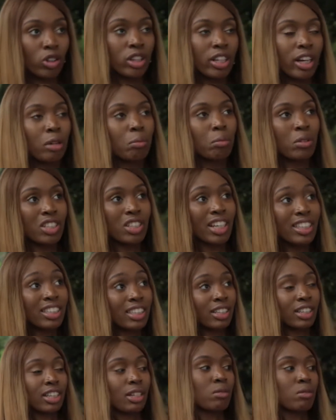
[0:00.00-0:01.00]
they are
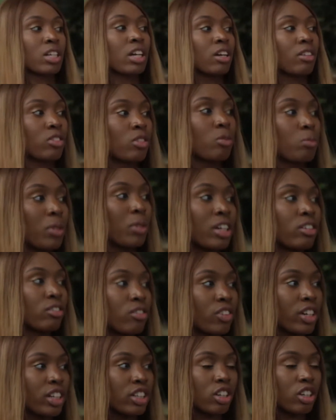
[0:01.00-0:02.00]
presenting themselves of being
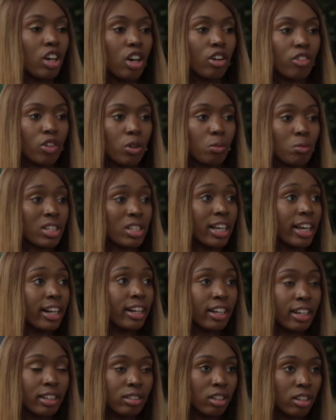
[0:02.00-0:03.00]
rich from
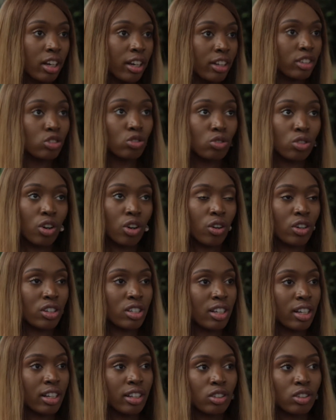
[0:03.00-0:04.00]
selling drugs
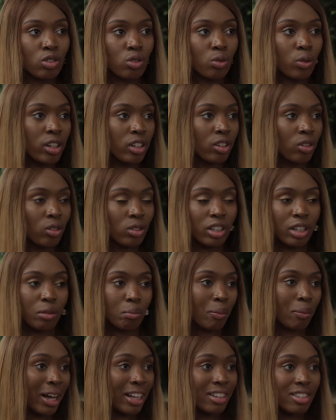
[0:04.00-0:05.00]
and doing all the
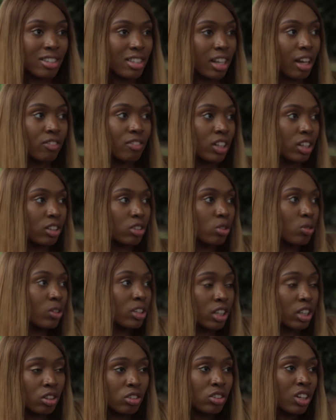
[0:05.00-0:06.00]
bad stuff they're
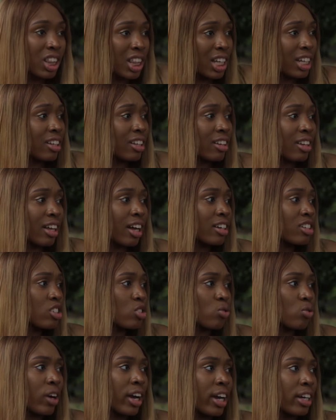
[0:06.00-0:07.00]
doing, they're gonna think that
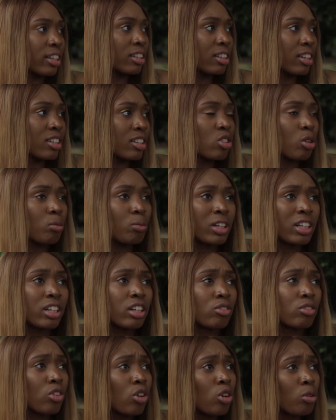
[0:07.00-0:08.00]
is right, and that's
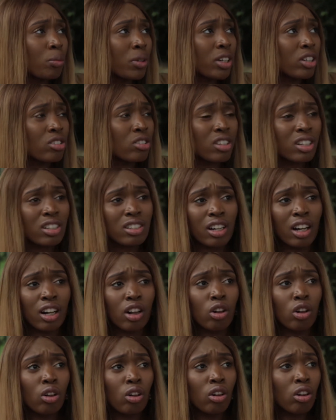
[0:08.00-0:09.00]
completely wrong, because there's a
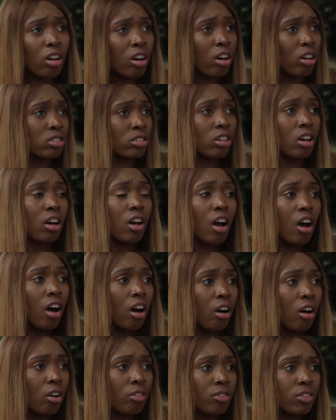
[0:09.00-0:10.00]
lot
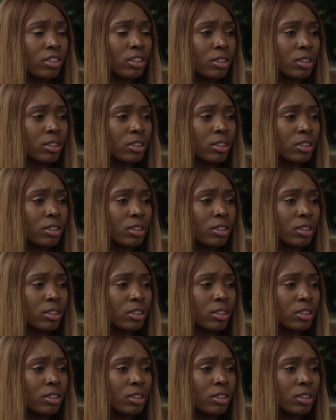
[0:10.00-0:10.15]
of